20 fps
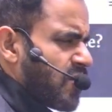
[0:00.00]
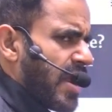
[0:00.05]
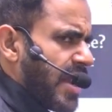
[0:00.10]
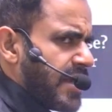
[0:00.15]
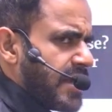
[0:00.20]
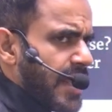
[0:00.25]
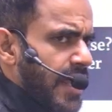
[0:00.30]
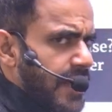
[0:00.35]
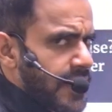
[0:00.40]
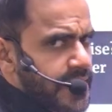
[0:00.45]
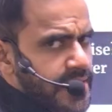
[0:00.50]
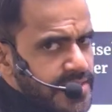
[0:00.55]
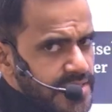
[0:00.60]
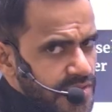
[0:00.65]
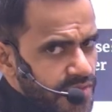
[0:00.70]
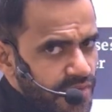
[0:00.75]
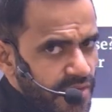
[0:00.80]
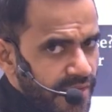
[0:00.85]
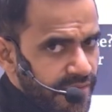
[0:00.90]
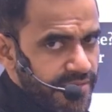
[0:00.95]
and
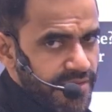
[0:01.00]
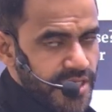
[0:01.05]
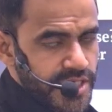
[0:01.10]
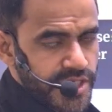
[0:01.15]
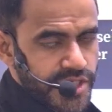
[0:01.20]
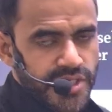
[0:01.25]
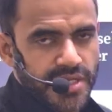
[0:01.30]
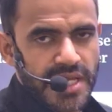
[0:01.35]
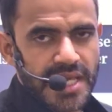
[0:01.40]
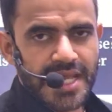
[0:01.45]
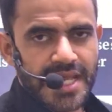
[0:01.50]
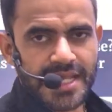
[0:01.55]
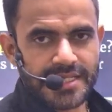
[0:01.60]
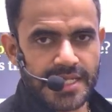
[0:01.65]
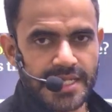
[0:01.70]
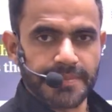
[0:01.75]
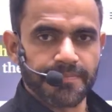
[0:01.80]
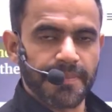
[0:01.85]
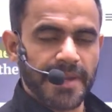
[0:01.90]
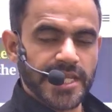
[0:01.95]
aggressive definition
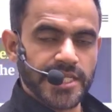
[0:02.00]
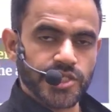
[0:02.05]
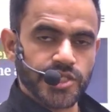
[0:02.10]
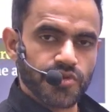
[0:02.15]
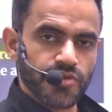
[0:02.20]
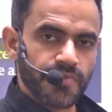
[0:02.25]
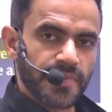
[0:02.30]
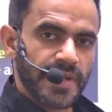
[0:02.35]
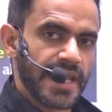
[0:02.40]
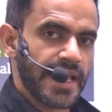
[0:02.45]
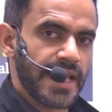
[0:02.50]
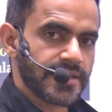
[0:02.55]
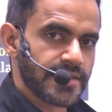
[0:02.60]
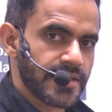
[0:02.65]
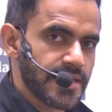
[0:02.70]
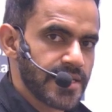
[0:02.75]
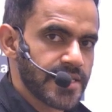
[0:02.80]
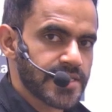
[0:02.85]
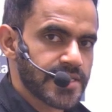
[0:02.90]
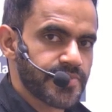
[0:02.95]
that men should be like
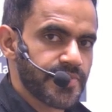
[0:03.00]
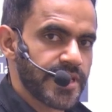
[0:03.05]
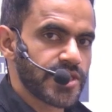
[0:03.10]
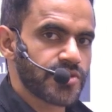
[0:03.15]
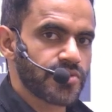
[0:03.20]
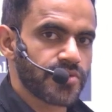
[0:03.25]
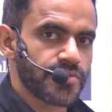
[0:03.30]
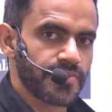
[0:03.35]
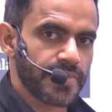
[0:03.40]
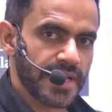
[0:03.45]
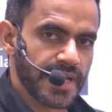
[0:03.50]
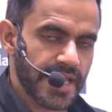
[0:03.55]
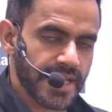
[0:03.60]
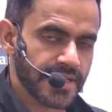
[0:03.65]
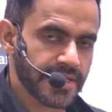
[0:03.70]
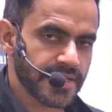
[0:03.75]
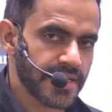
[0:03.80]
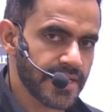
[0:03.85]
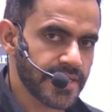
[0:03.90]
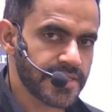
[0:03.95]
this, men should be
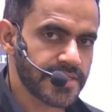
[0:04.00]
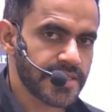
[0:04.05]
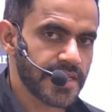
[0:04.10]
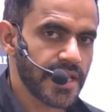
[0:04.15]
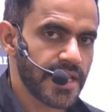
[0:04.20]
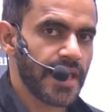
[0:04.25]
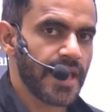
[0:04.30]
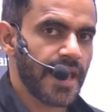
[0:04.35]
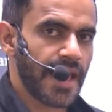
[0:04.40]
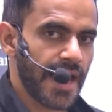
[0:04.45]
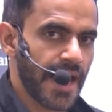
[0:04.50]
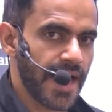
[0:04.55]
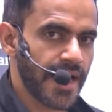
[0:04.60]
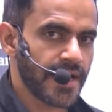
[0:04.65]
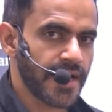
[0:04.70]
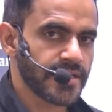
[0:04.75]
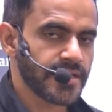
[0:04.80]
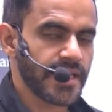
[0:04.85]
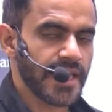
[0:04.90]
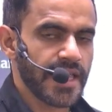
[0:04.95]
like this,
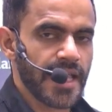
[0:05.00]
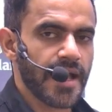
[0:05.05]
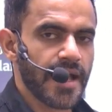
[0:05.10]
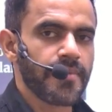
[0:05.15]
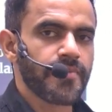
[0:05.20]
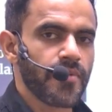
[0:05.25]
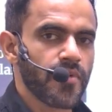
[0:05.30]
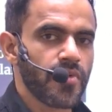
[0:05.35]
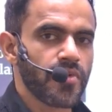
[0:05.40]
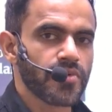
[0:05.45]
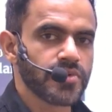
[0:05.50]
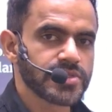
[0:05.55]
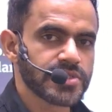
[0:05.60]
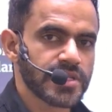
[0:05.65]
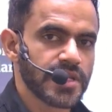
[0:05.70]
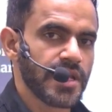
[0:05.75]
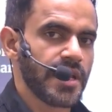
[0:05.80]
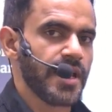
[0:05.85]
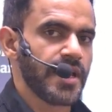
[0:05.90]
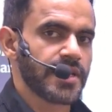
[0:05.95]
and they oppose
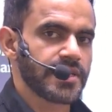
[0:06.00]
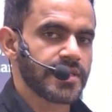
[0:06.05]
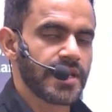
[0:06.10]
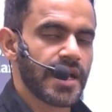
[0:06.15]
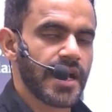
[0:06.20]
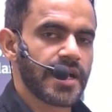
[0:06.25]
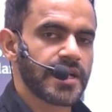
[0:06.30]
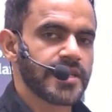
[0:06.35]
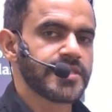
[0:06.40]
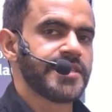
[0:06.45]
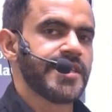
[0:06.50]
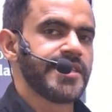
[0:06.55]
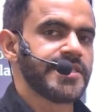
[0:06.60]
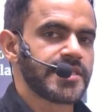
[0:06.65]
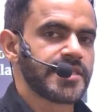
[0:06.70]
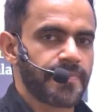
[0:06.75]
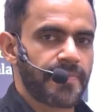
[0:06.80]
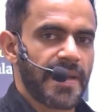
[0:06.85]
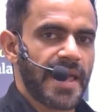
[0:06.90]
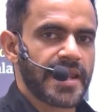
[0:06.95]
the
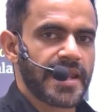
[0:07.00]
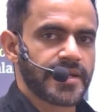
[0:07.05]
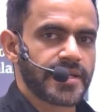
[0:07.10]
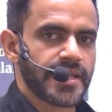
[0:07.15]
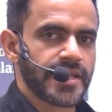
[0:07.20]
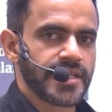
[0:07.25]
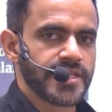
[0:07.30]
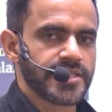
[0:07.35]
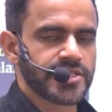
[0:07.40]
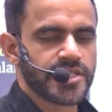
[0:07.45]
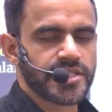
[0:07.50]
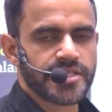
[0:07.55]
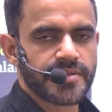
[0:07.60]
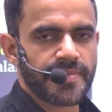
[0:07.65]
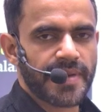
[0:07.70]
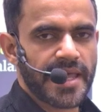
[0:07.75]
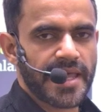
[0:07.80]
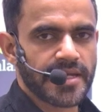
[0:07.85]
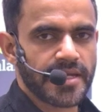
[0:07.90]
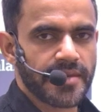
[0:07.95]
gender parity. Gender
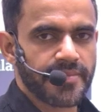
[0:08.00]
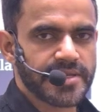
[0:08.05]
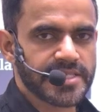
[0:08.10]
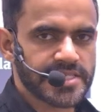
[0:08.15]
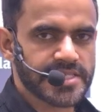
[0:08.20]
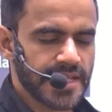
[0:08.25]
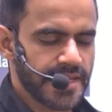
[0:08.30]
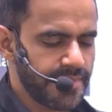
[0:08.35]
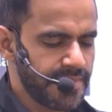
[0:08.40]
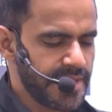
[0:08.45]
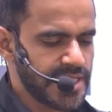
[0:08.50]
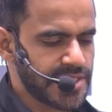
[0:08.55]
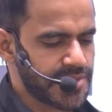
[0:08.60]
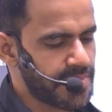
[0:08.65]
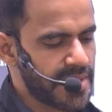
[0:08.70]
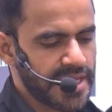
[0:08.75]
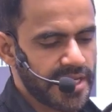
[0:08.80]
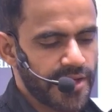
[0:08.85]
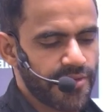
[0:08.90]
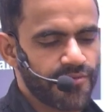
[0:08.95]
parity basically means
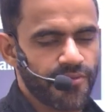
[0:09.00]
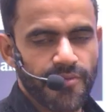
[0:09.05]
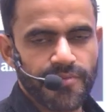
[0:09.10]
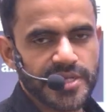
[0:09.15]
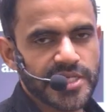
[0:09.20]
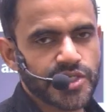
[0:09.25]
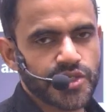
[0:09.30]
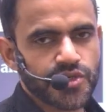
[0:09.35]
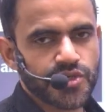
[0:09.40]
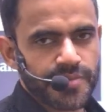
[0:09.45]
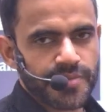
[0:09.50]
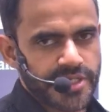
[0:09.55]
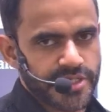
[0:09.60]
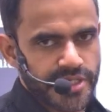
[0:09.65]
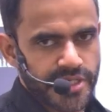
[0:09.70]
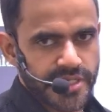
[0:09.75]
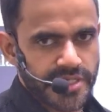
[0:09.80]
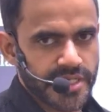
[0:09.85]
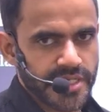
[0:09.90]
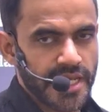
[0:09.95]
men and women should be
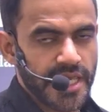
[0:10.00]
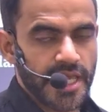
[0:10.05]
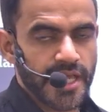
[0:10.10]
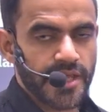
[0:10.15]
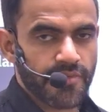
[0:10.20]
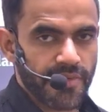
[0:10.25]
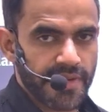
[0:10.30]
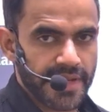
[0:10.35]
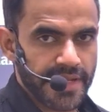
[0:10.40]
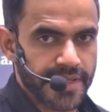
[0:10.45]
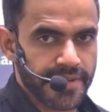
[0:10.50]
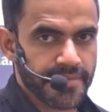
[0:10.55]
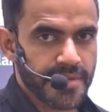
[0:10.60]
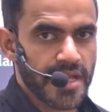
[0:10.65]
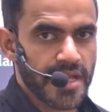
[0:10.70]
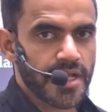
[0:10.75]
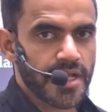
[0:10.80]
treated equally.